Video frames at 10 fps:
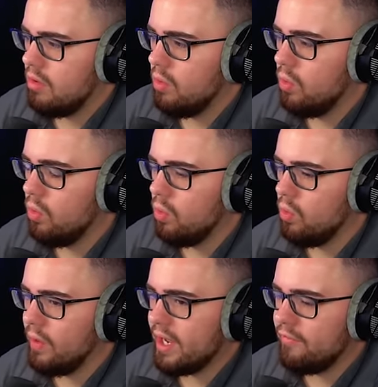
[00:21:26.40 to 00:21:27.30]

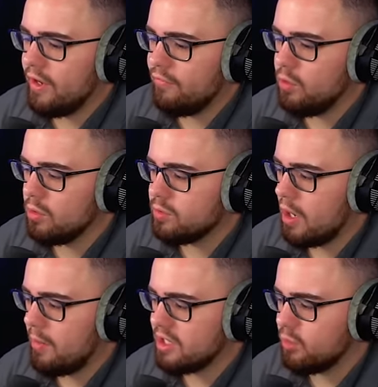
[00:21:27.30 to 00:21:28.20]
Ooh, we gotta find a few more
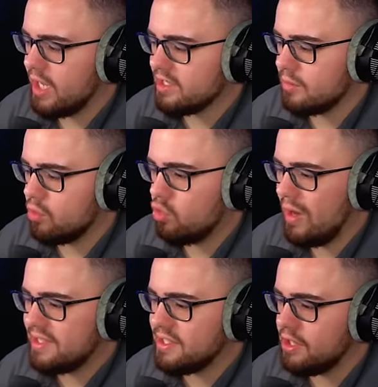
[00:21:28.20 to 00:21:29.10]
spider bots and we got some
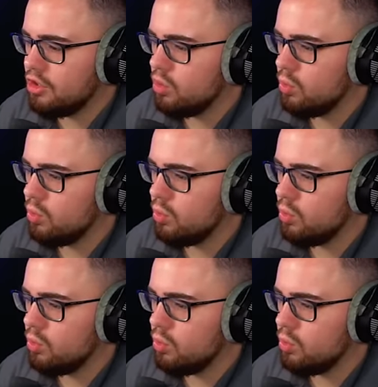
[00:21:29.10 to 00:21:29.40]
crazy to do.